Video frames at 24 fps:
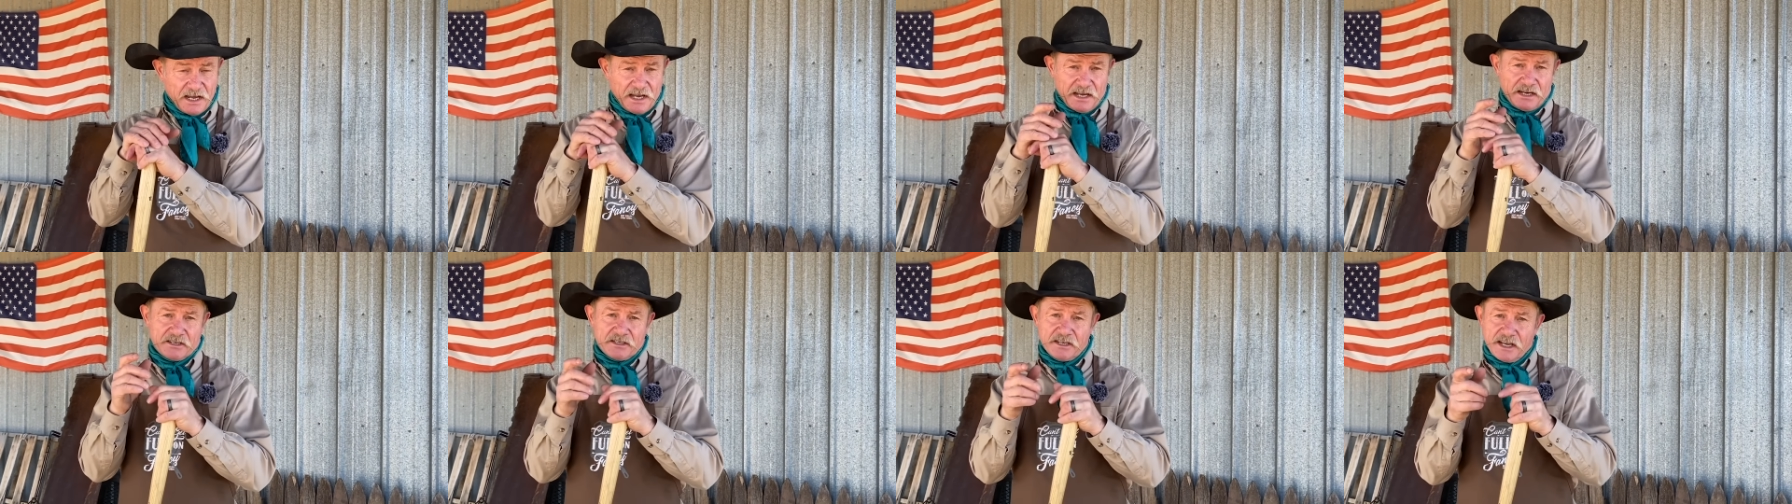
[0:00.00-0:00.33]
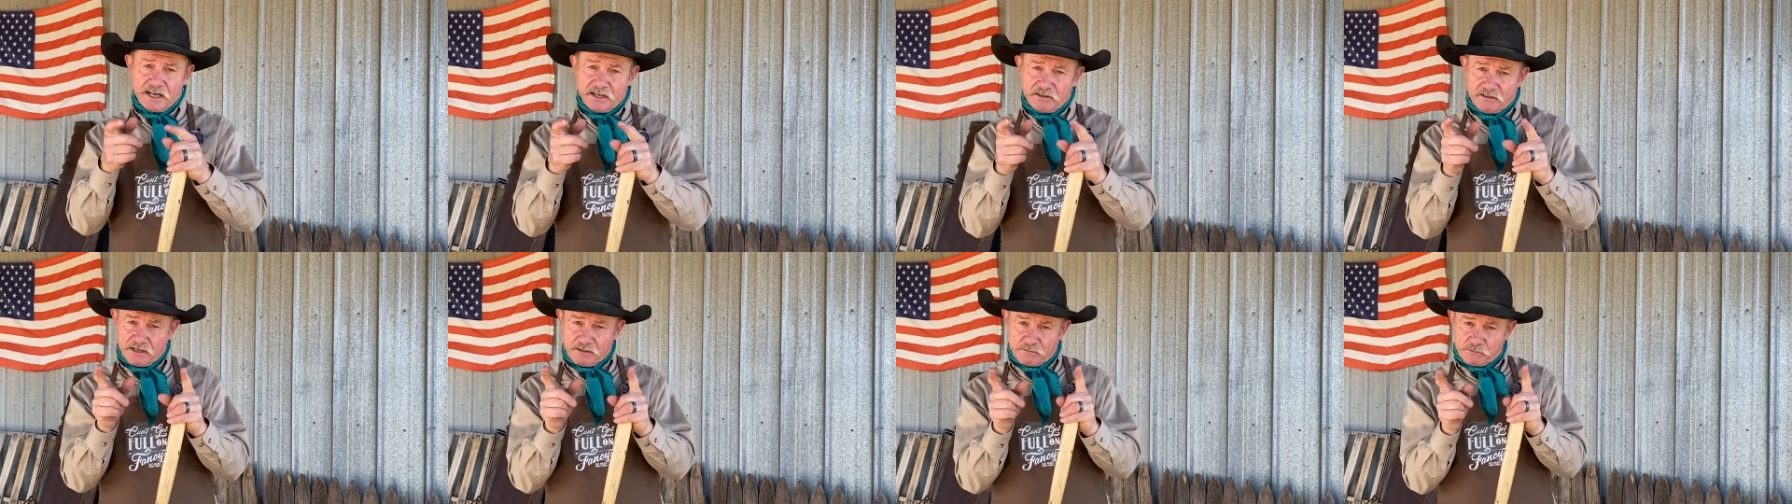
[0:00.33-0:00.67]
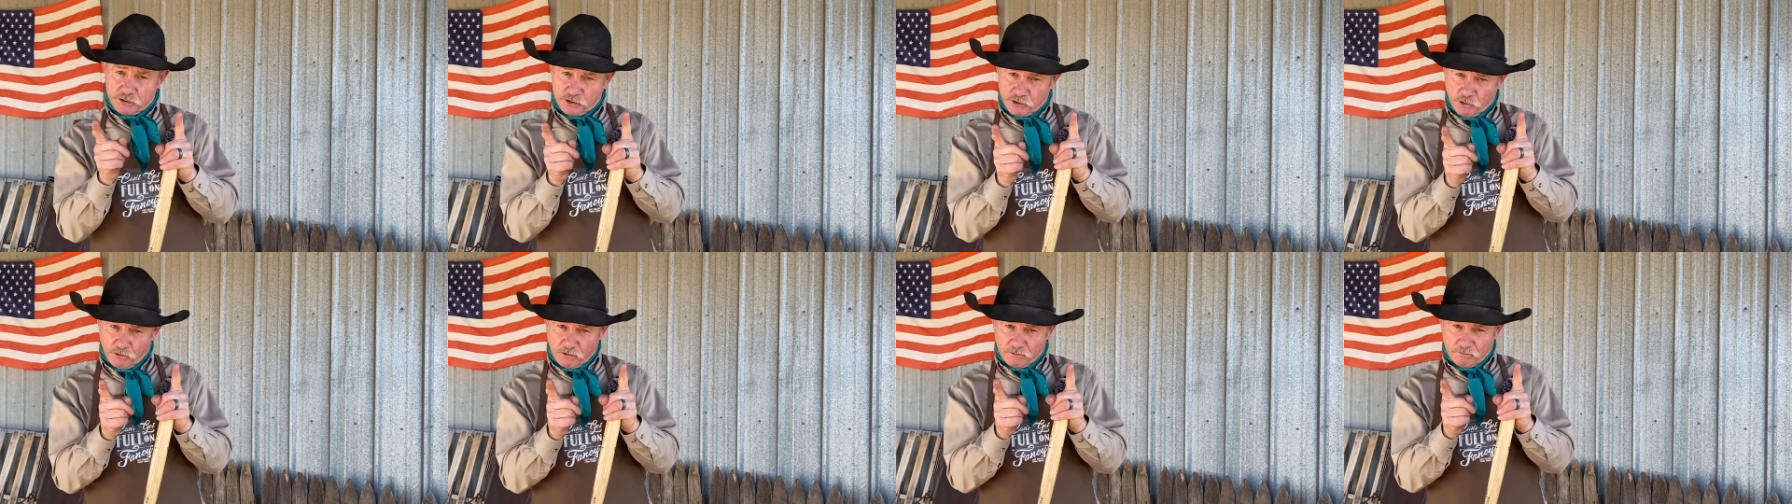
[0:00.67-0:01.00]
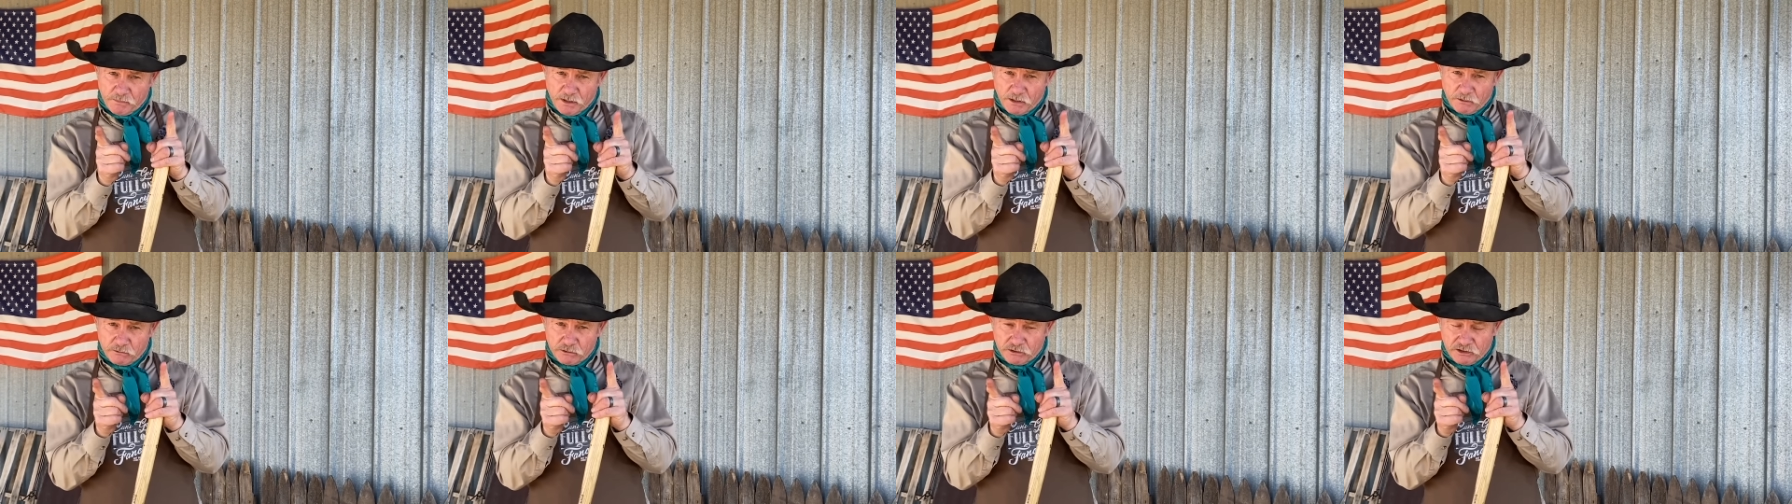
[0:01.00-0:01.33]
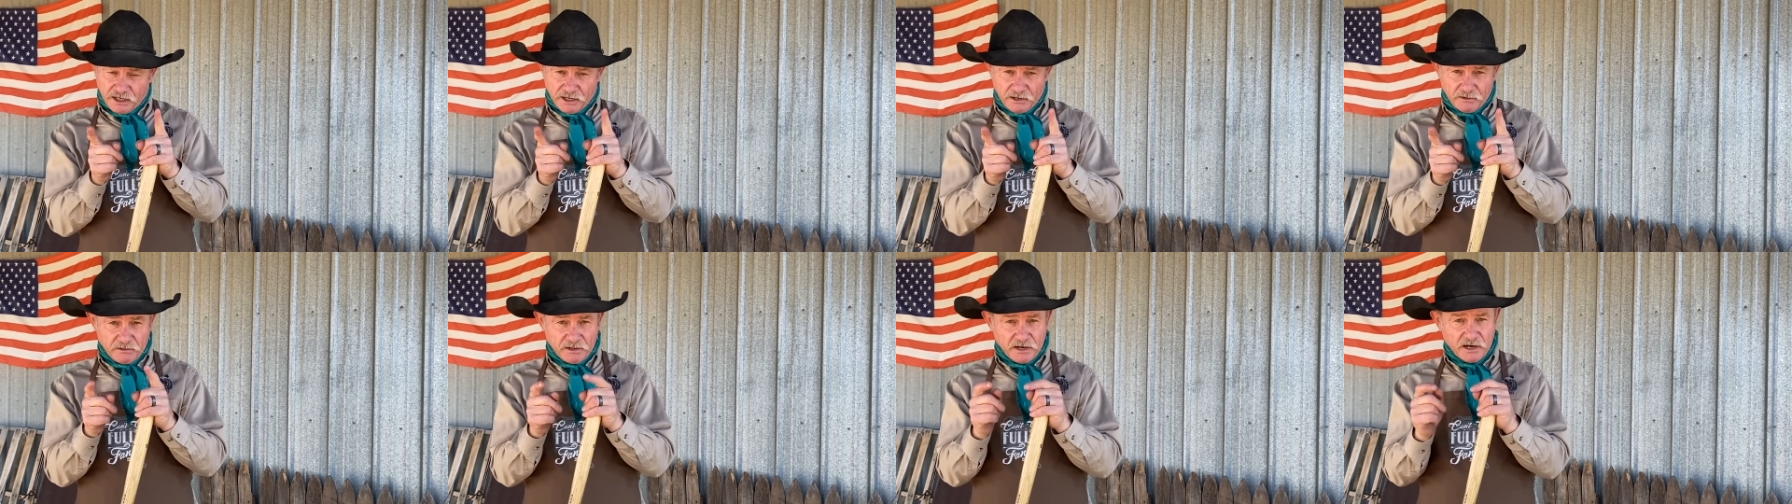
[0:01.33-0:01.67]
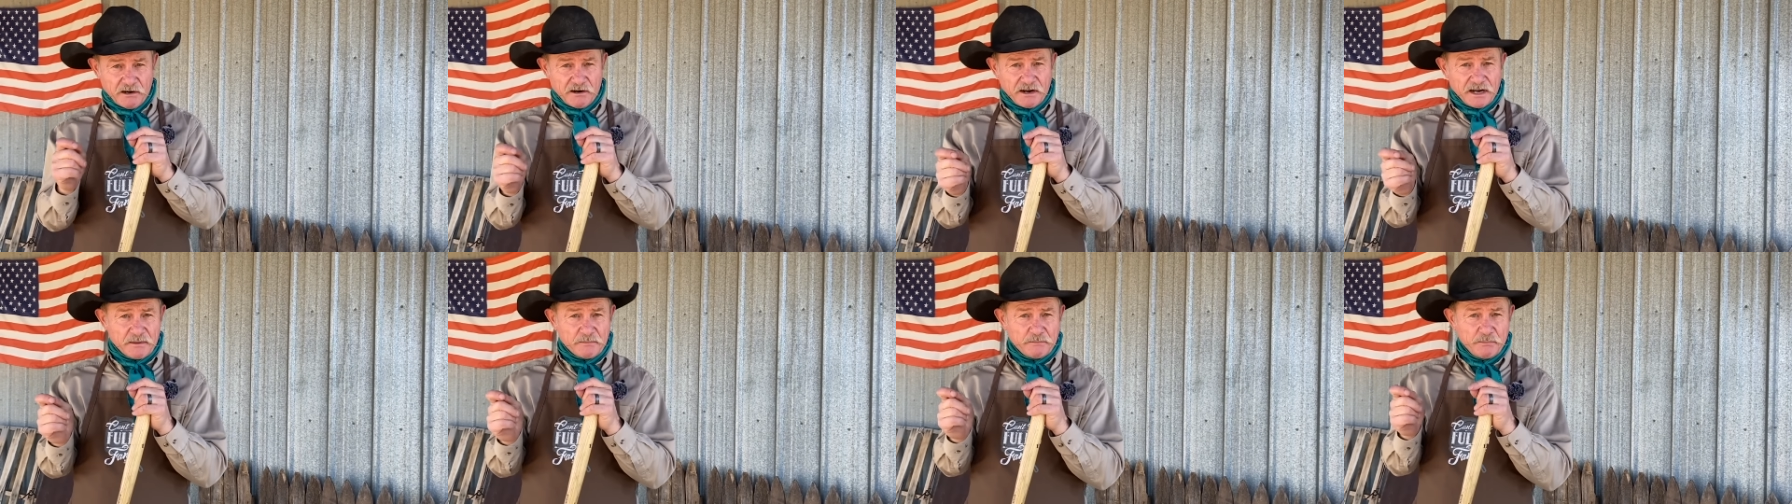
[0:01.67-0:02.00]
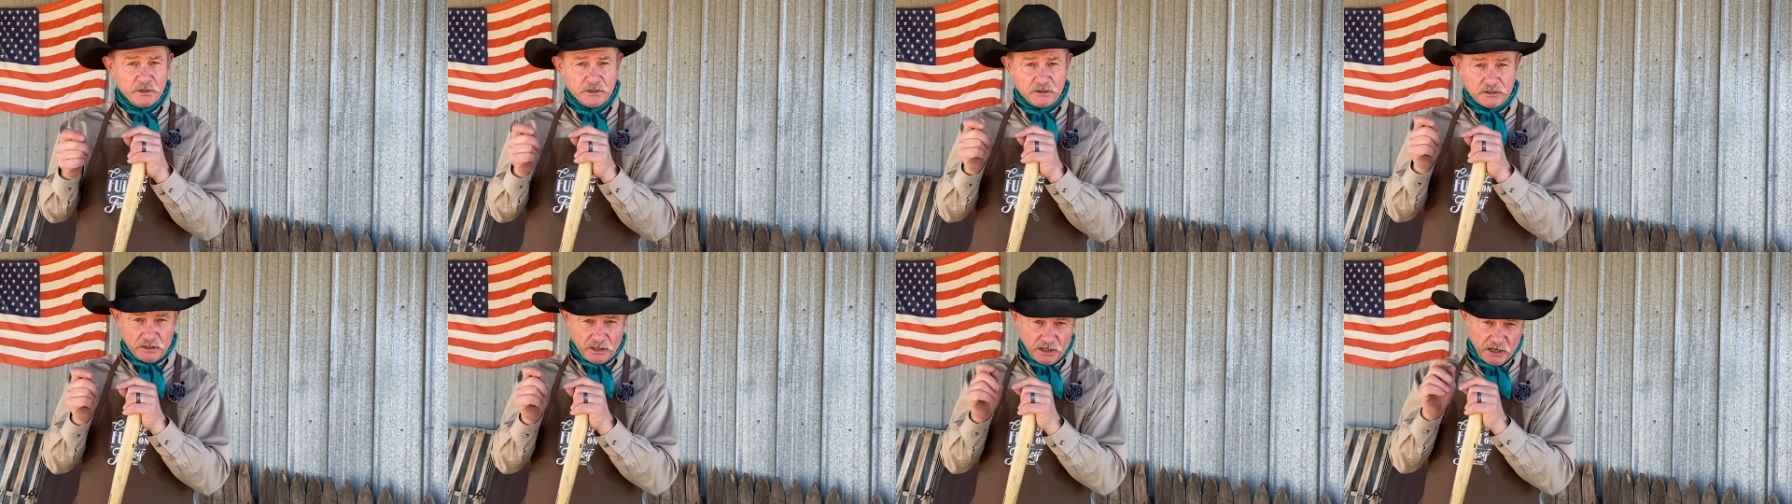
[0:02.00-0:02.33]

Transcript: and take them short bolts out of there and put the